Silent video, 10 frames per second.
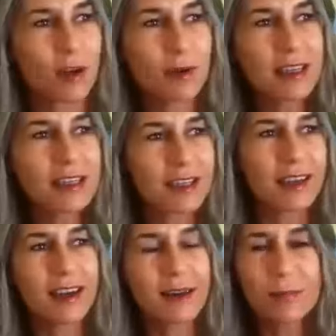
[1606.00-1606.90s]
so
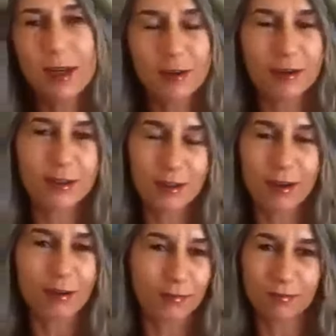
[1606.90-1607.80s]
easily because
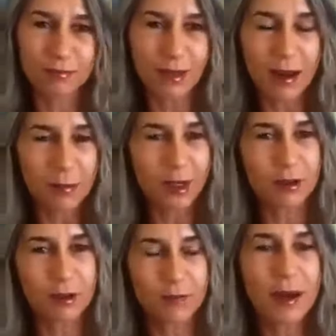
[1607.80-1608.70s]

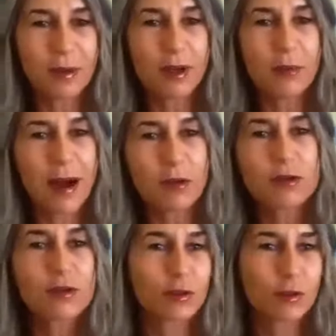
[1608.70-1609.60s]
because maybe you're
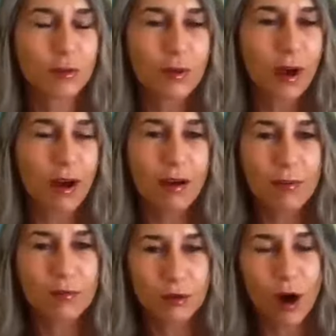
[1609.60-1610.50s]
bound to
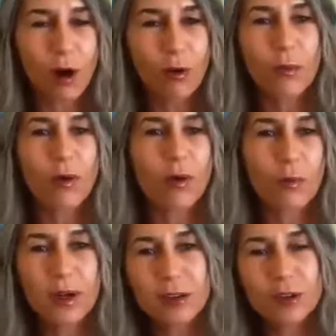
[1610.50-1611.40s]
home
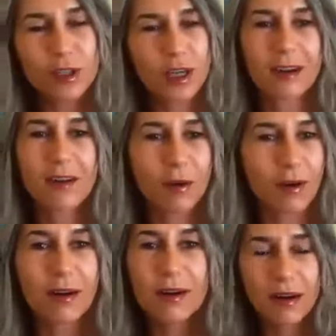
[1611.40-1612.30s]
or wheelchair
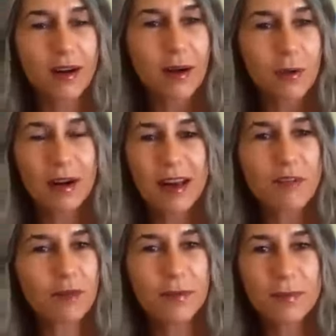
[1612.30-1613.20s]
or
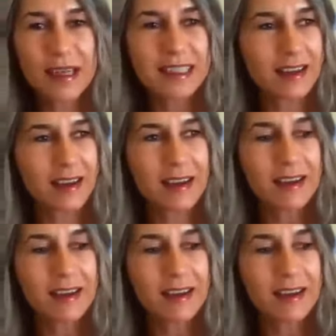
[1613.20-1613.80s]
whatever, but